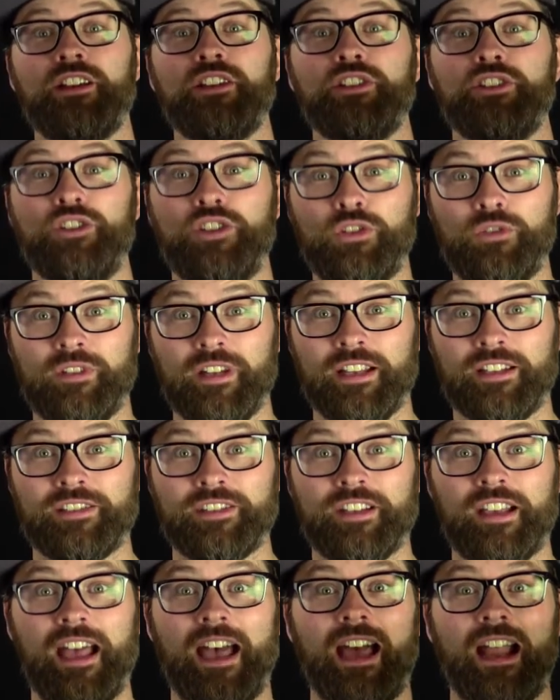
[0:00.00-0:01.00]

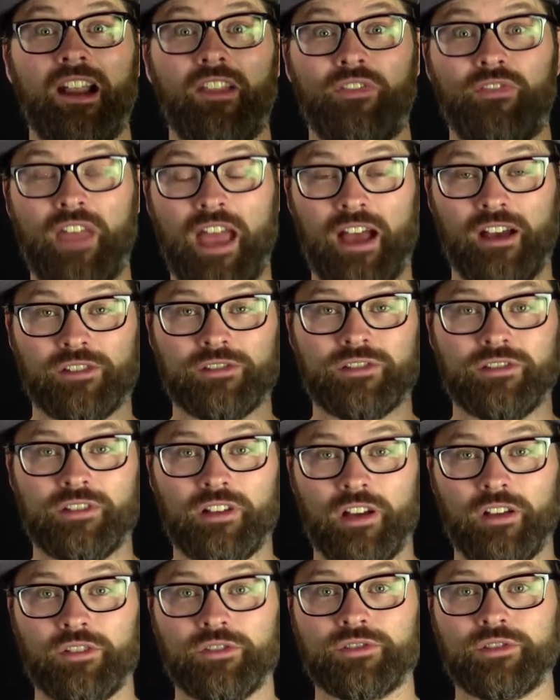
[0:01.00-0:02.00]
units at
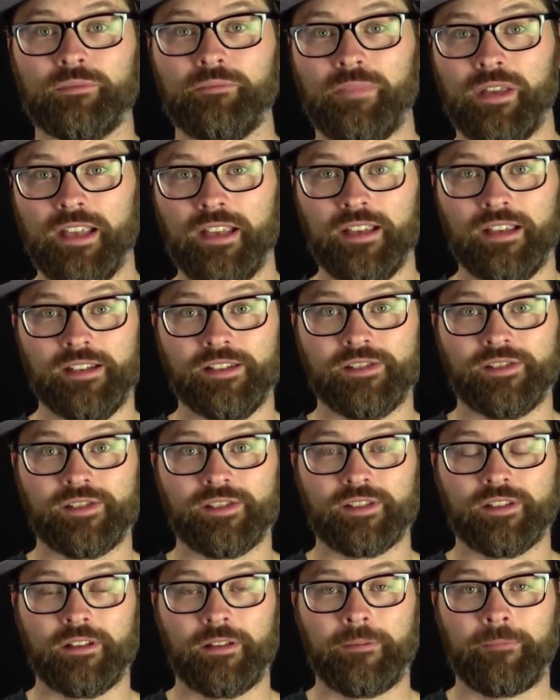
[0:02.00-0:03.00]
$1,000 a
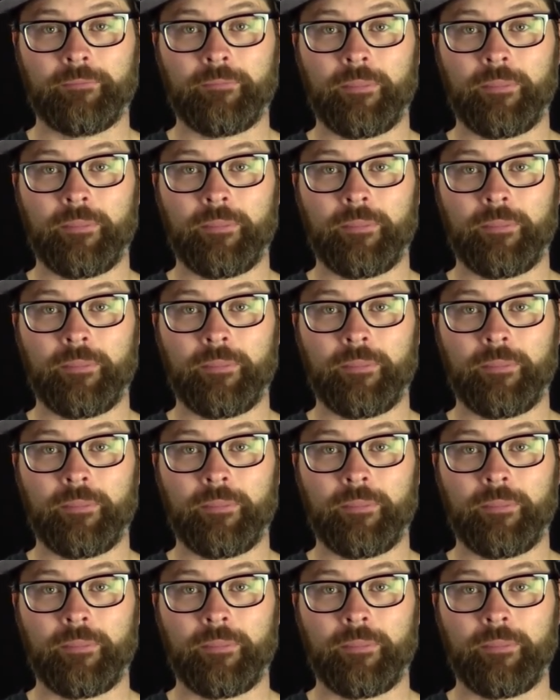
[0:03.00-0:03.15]
piece